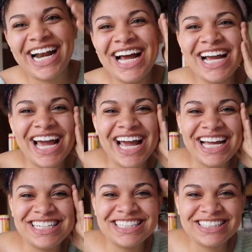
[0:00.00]
Okay,
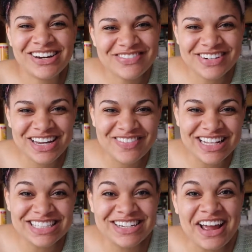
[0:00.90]
I just opened up
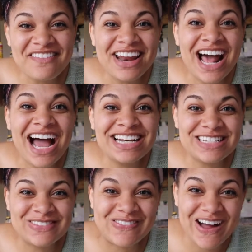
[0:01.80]
Instagram and I
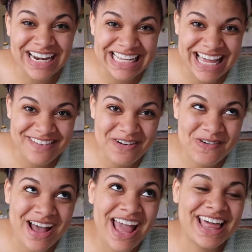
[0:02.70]
just won a
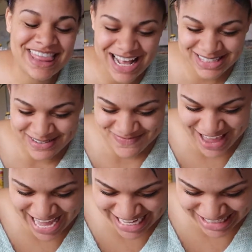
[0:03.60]
giveaway. That's
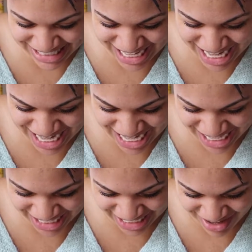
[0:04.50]

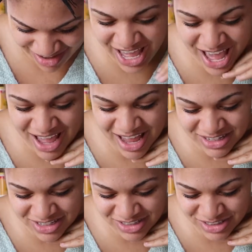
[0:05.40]
amazing. Okay, I
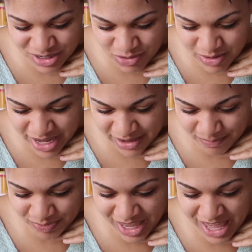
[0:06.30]
entered to
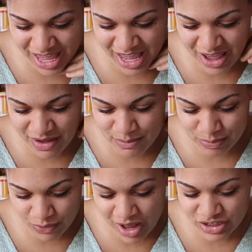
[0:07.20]
win a
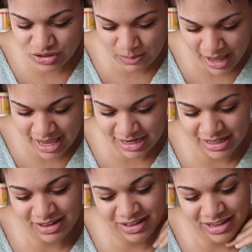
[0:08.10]
brush pen
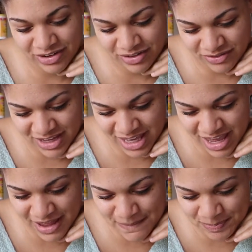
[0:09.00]
calligraphy
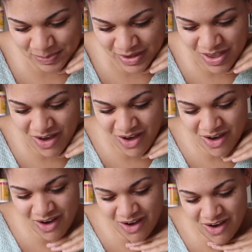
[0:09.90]
kit.
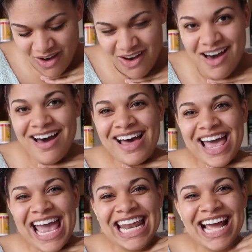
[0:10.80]
And
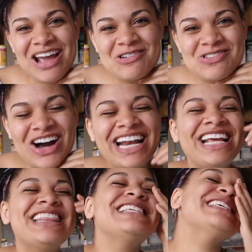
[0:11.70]
I won
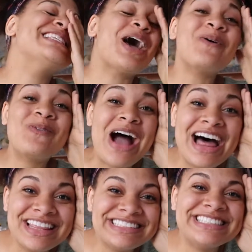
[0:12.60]
it. This is,
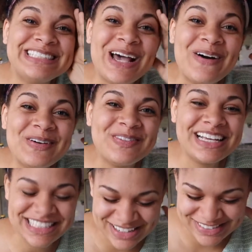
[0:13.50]
wow, this is so
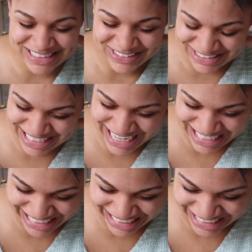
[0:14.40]
amazing. I'm so
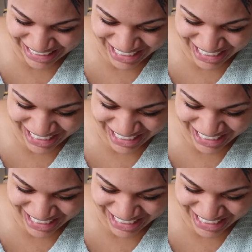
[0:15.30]
excited.